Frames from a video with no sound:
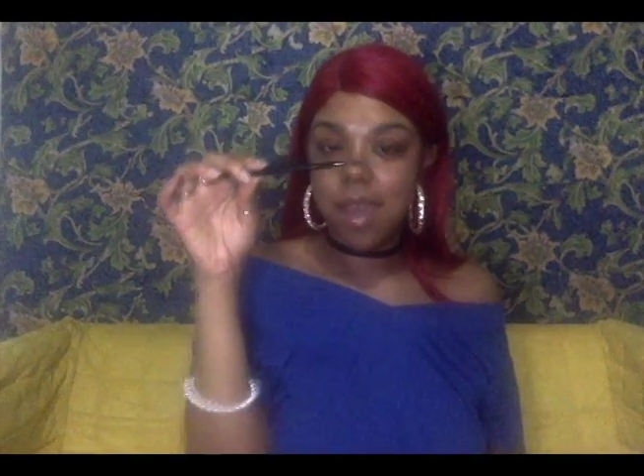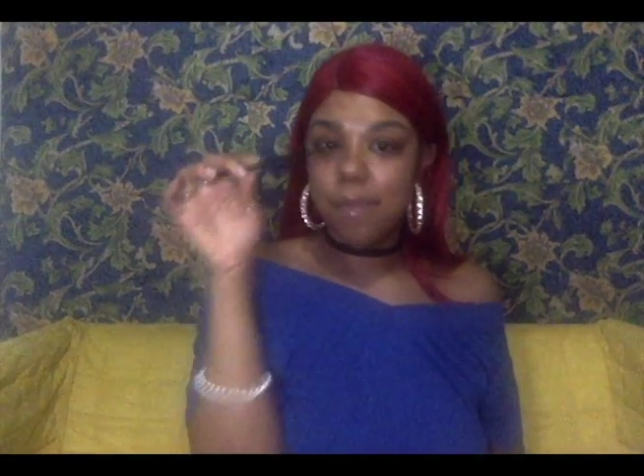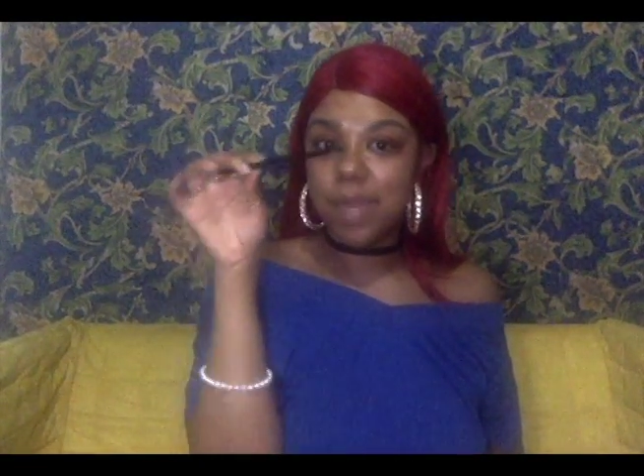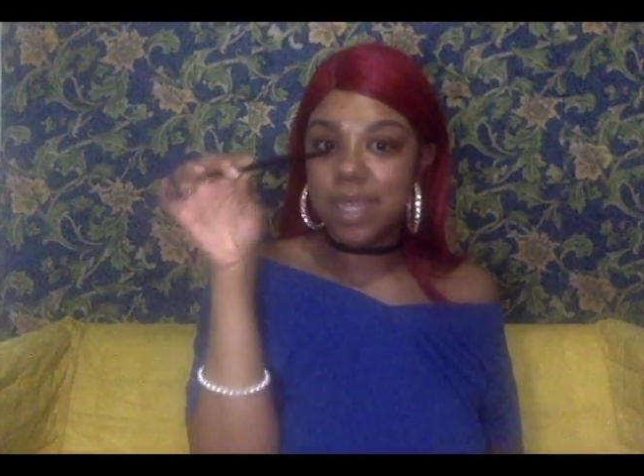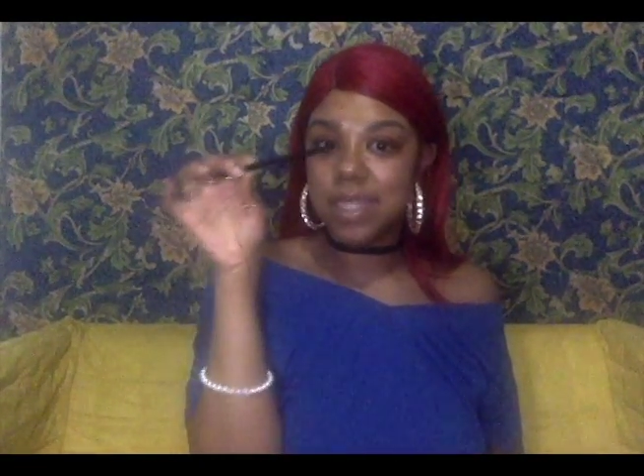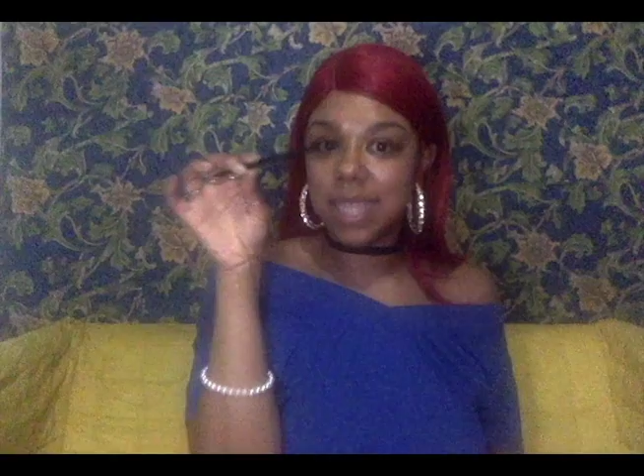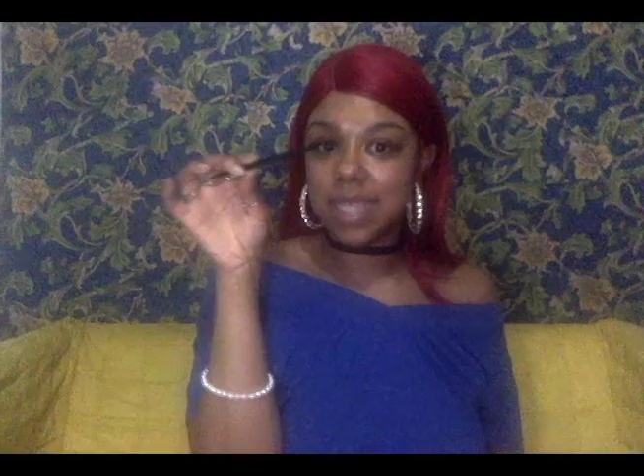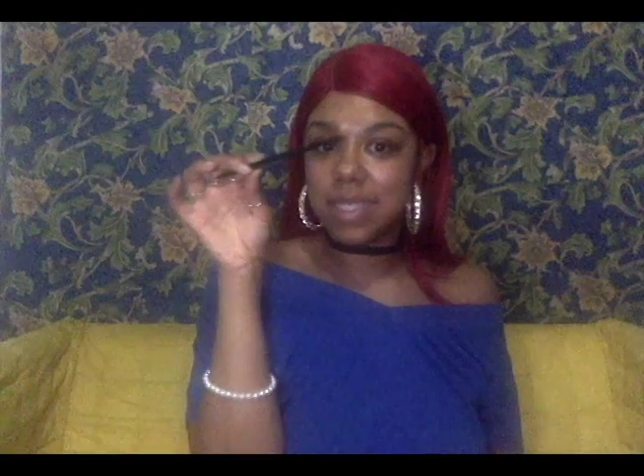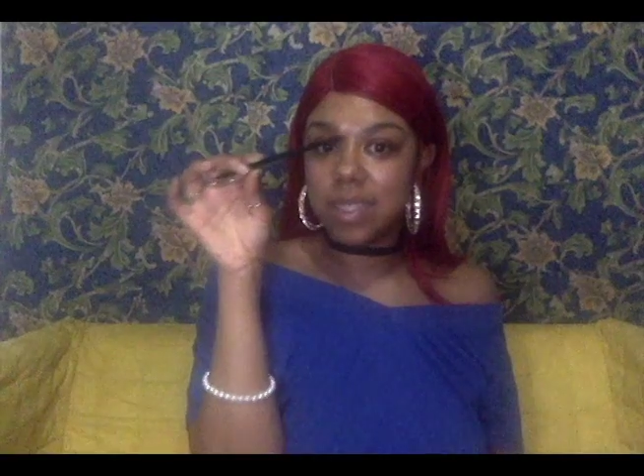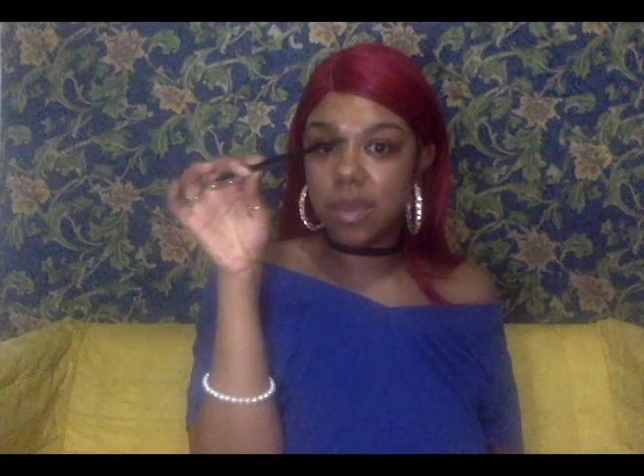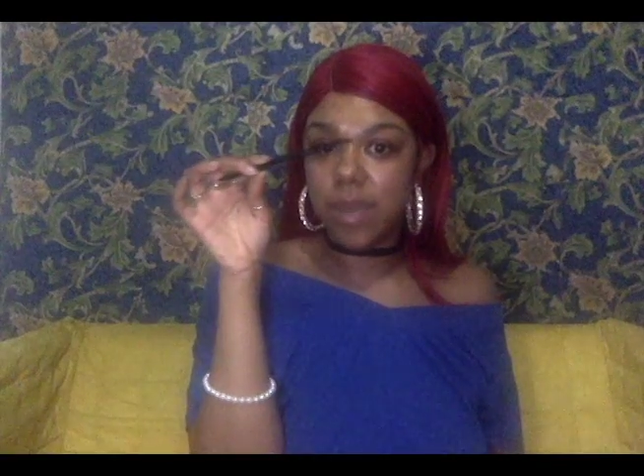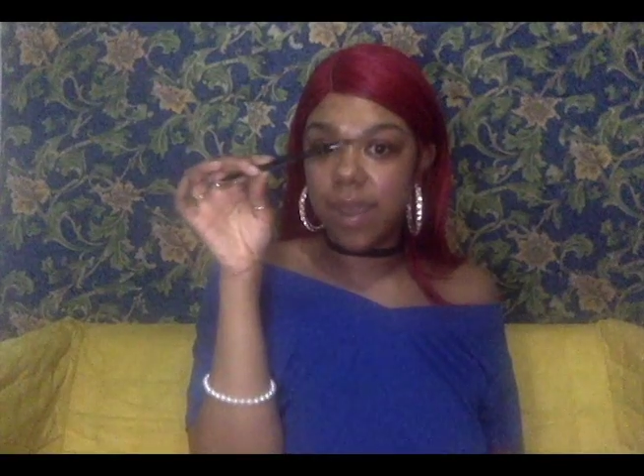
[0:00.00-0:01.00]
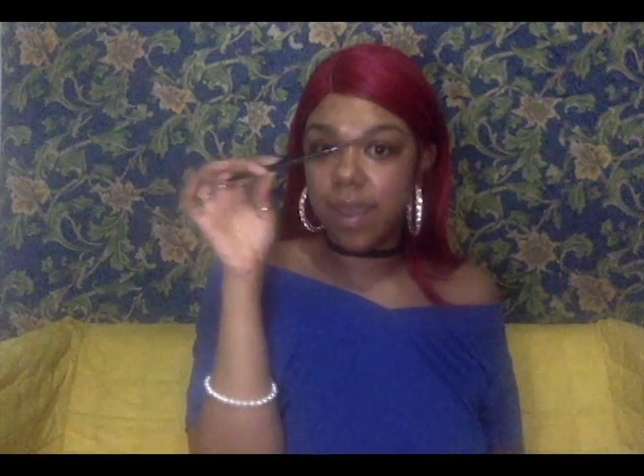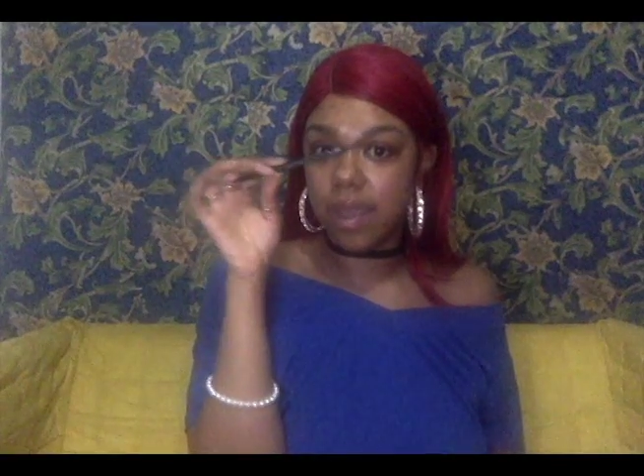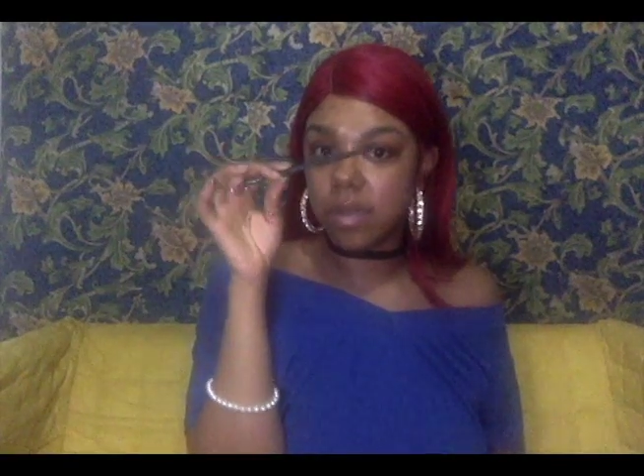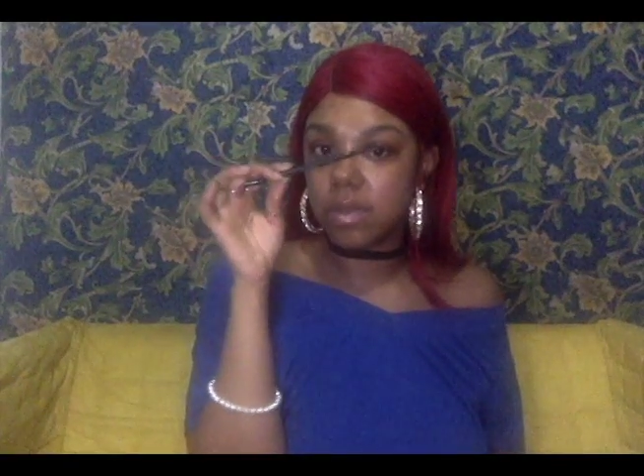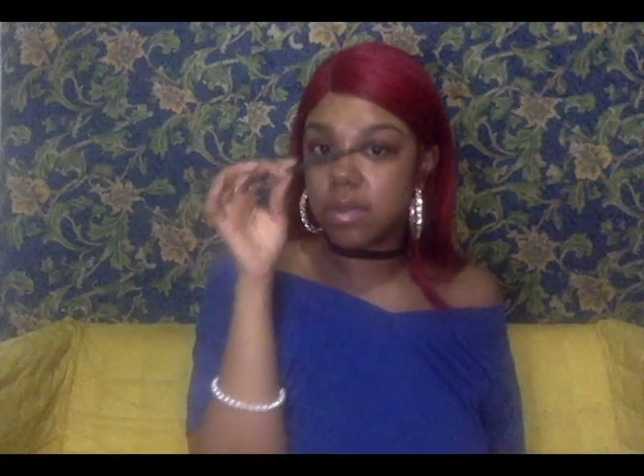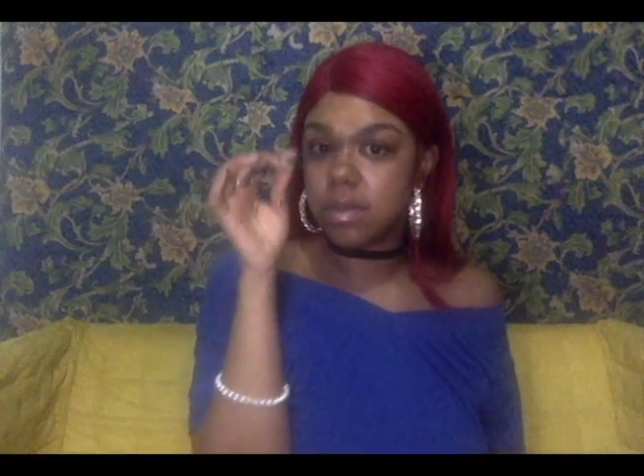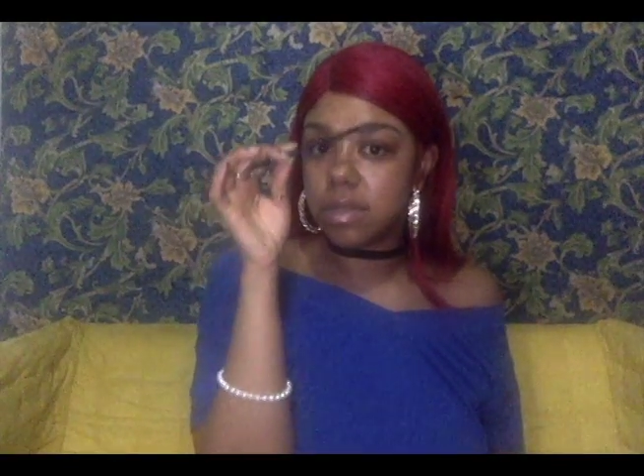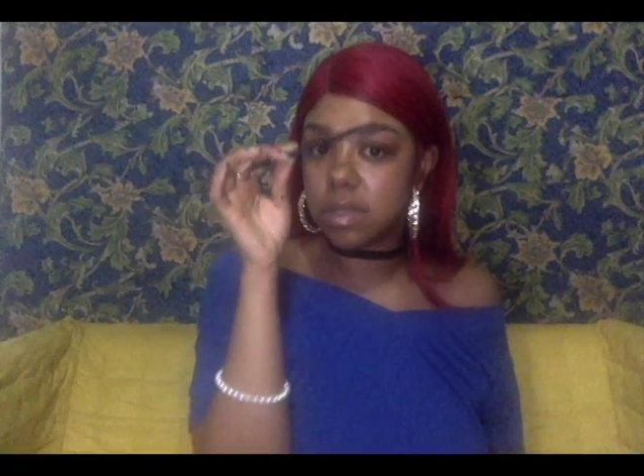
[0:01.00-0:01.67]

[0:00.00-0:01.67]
but it's like still angled